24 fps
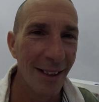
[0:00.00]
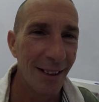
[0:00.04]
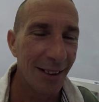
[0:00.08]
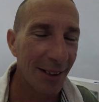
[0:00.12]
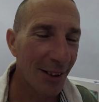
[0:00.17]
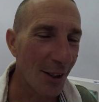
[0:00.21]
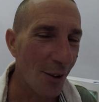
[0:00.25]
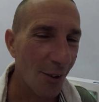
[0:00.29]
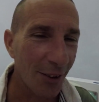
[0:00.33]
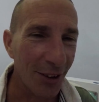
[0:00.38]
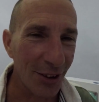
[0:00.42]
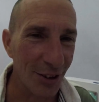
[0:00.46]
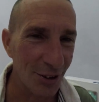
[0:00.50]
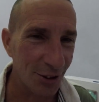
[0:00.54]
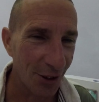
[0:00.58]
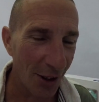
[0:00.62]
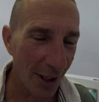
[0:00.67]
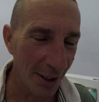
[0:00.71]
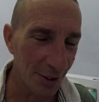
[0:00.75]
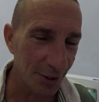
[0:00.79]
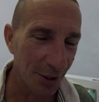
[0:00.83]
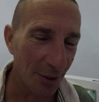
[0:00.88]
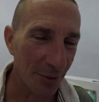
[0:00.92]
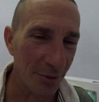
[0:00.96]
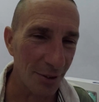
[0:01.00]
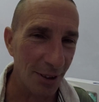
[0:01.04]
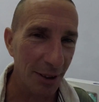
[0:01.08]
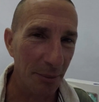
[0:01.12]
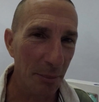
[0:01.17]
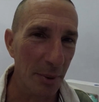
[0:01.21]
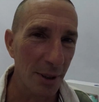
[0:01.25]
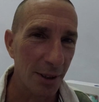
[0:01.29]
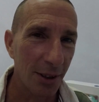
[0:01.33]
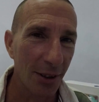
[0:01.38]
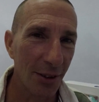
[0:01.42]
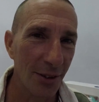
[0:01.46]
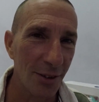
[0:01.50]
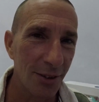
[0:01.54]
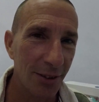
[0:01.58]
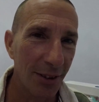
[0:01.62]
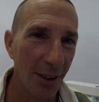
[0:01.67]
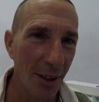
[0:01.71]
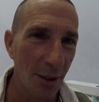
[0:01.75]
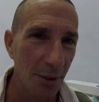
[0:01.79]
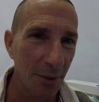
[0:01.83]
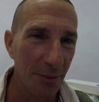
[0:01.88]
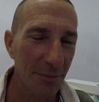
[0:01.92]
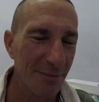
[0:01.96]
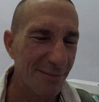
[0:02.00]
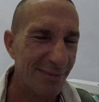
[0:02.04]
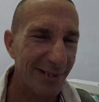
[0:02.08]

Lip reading: kind of strange, obviously, because you know,